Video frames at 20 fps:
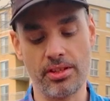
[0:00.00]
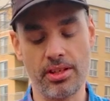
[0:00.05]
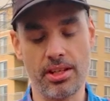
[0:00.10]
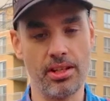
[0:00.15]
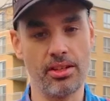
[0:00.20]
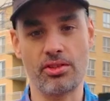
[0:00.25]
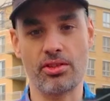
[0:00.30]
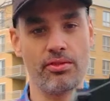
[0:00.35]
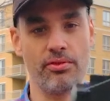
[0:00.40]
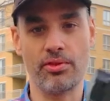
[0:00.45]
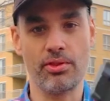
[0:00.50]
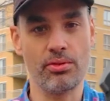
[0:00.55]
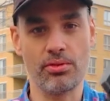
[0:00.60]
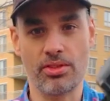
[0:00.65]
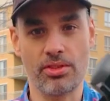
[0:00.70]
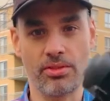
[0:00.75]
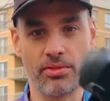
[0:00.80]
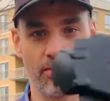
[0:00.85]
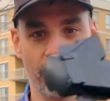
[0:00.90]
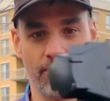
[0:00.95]
the ease of
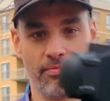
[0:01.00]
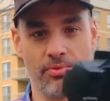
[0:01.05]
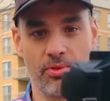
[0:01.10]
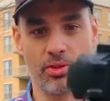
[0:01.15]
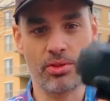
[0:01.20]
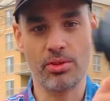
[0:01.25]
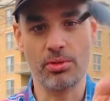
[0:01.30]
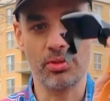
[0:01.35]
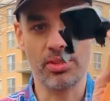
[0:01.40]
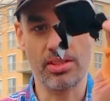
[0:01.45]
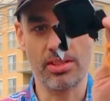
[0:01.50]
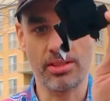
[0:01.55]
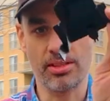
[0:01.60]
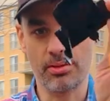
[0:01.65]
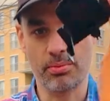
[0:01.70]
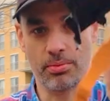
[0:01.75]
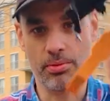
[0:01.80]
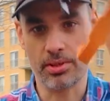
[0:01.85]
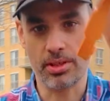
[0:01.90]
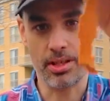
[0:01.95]
use is so easy
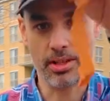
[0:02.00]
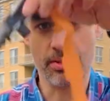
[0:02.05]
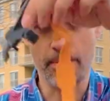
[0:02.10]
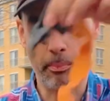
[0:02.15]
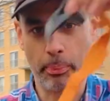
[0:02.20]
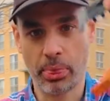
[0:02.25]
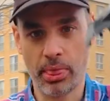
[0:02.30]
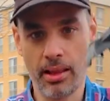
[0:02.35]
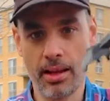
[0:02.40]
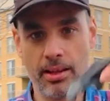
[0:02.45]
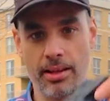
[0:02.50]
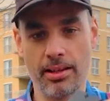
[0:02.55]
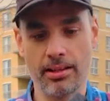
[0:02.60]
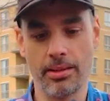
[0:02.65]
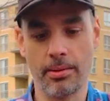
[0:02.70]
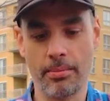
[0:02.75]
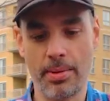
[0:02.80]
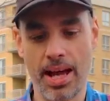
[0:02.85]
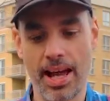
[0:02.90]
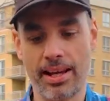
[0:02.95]
to put on. In
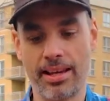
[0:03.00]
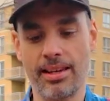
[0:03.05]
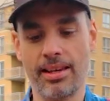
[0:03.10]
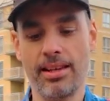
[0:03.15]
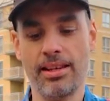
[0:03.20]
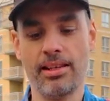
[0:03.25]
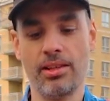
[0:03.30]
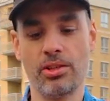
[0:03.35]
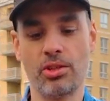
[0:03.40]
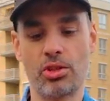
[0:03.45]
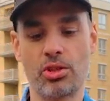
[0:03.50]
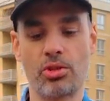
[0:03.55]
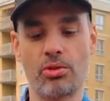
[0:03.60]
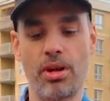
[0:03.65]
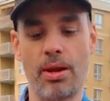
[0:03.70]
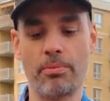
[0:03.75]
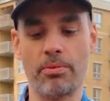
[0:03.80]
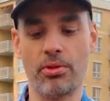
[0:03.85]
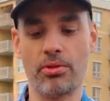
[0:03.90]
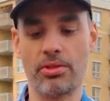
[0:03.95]
the back, you
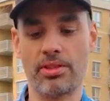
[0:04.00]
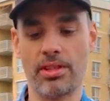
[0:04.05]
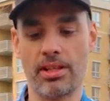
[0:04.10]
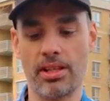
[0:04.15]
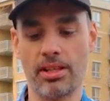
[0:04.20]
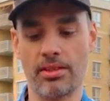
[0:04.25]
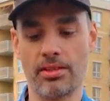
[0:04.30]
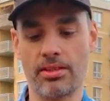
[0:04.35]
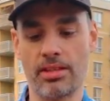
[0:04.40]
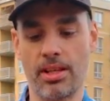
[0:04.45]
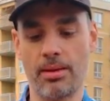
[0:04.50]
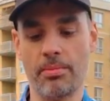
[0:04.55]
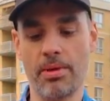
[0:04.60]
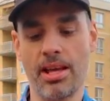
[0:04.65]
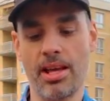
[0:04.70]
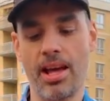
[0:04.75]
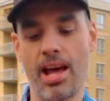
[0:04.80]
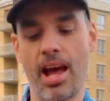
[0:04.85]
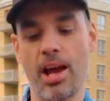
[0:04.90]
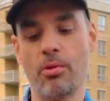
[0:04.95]
strap your thing on top.
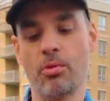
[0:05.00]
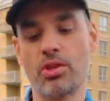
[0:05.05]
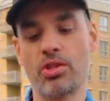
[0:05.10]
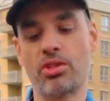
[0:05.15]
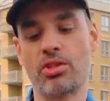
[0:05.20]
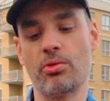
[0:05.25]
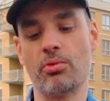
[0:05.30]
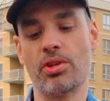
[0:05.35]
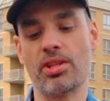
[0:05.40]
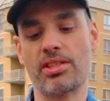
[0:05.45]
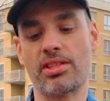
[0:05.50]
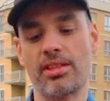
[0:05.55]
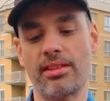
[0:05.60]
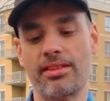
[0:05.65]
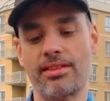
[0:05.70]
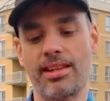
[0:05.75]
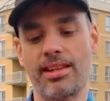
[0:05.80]
I wish there was a